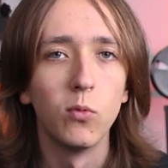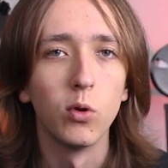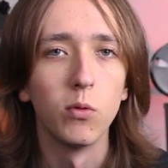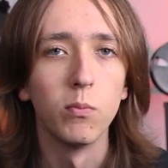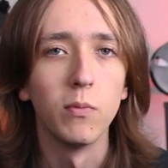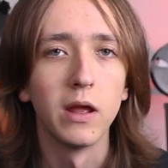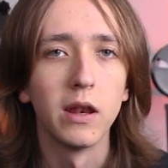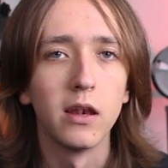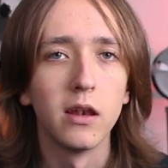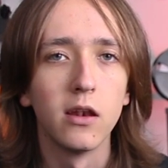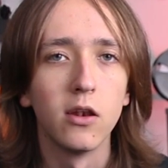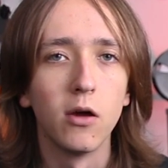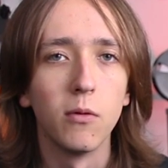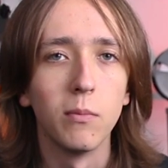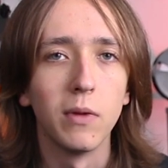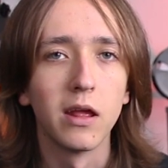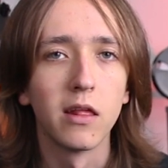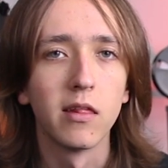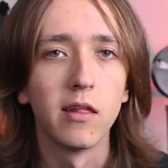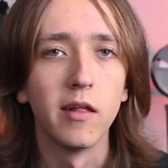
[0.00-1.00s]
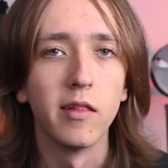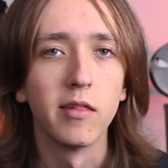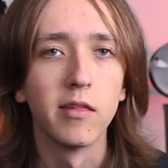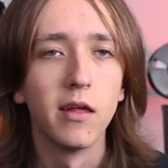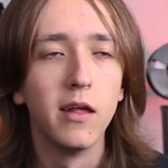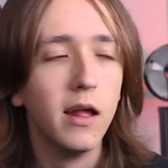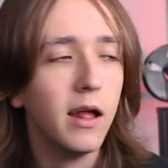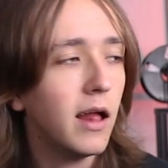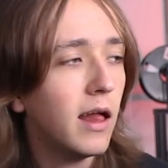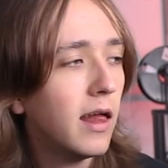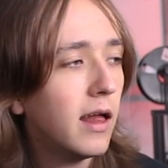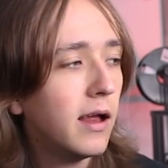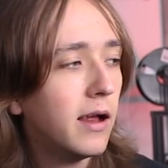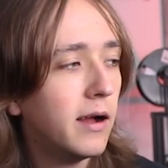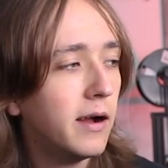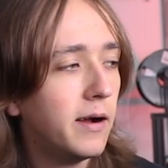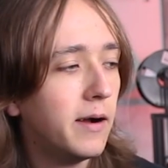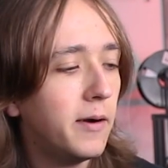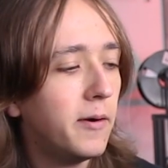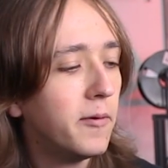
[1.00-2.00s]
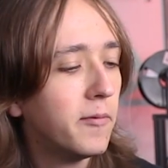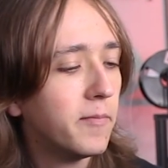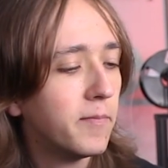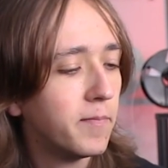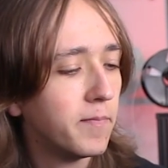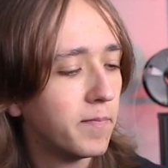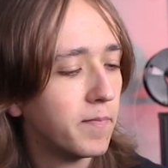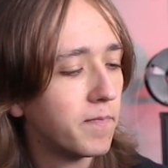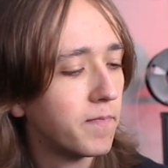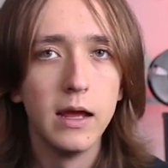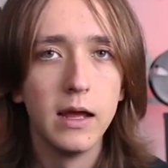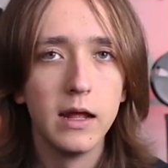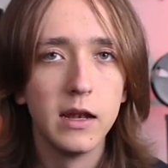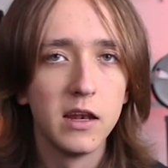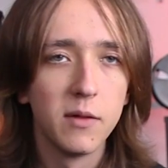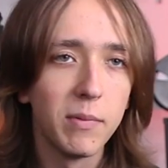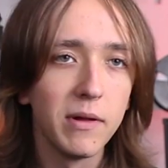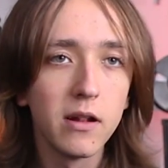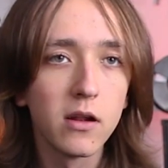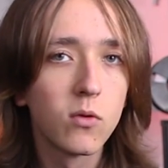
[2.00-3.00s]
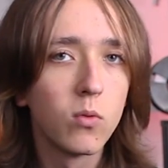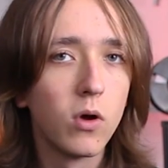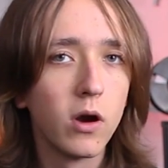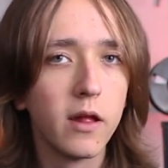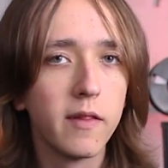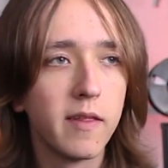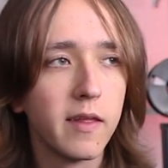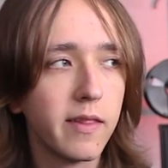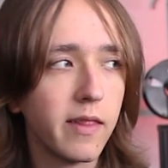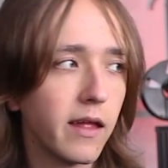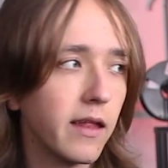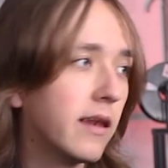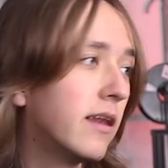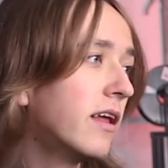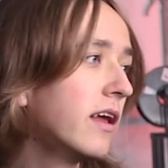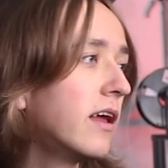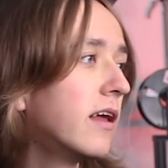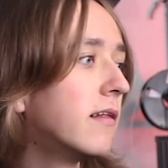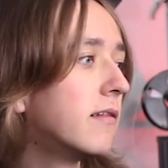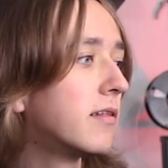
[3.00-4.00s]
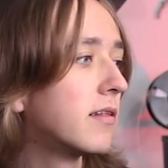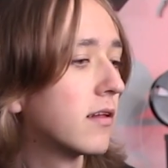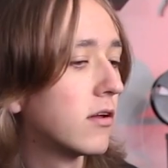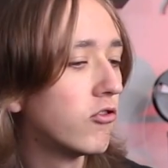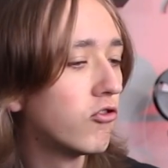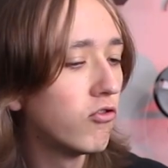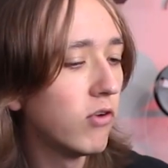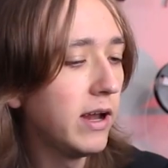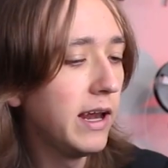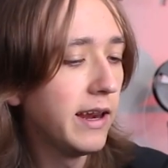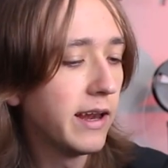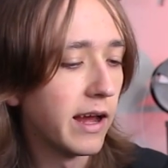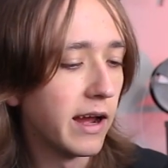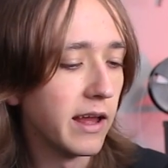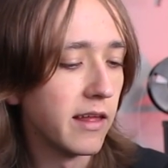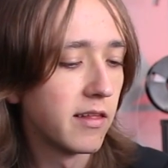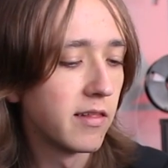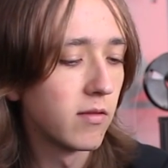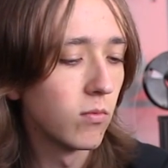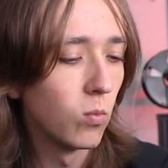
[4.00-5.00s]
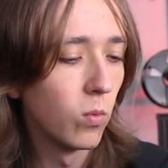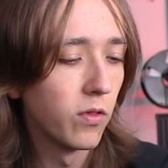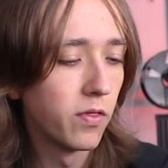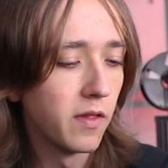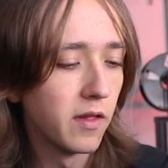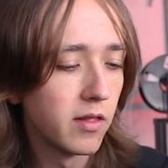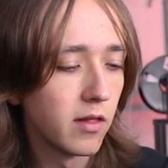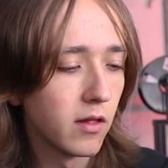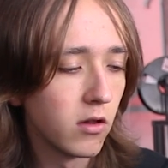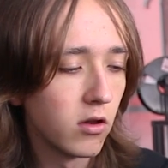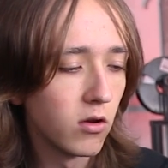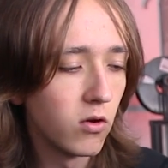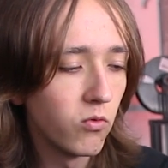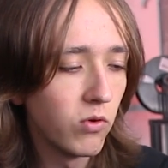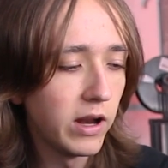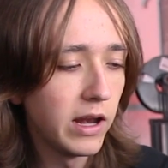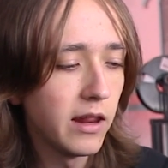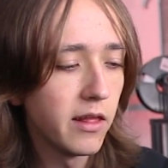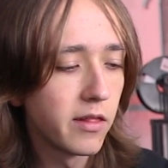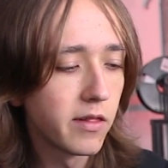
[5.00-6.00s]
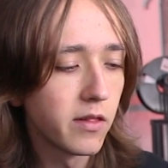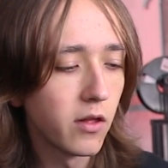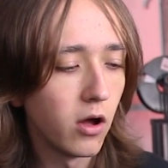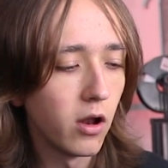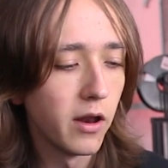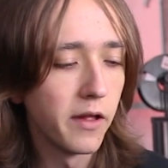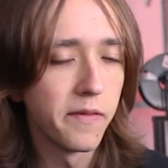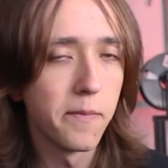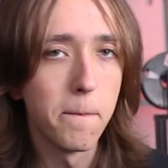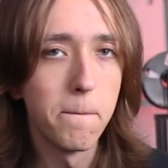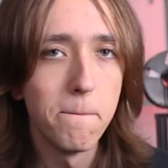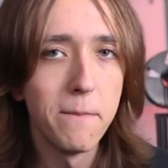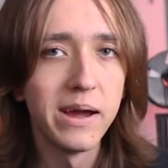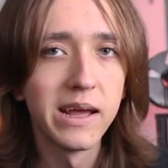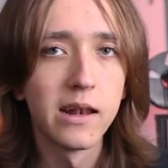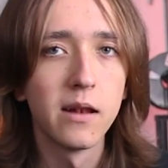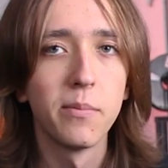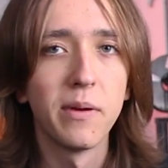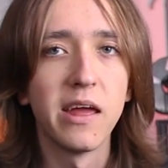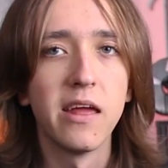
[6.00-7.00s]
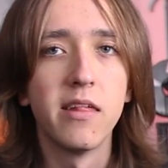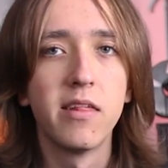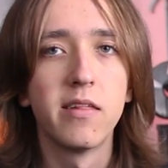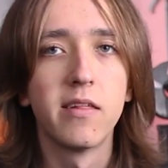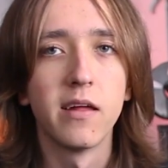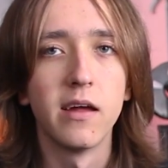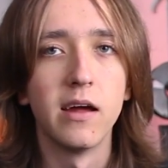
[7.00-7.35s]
would make, not make sense. The build quality then is really nice with this really solid metal base.